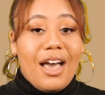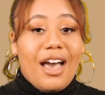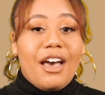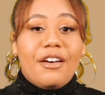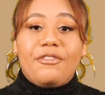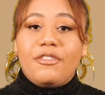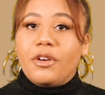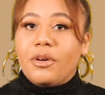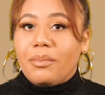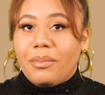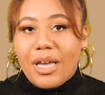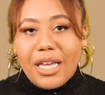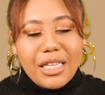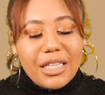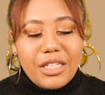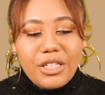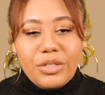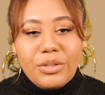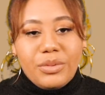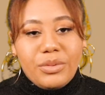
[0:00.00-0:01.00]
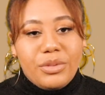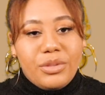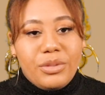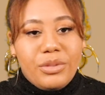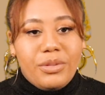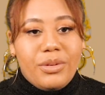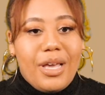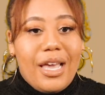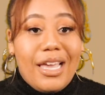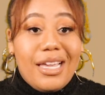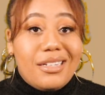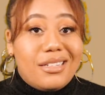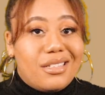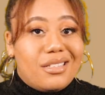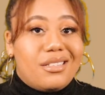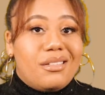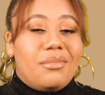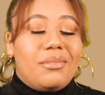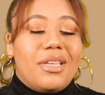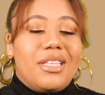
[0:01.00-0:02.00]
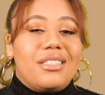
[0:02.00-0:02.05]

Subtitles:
I feel mainly due to ageism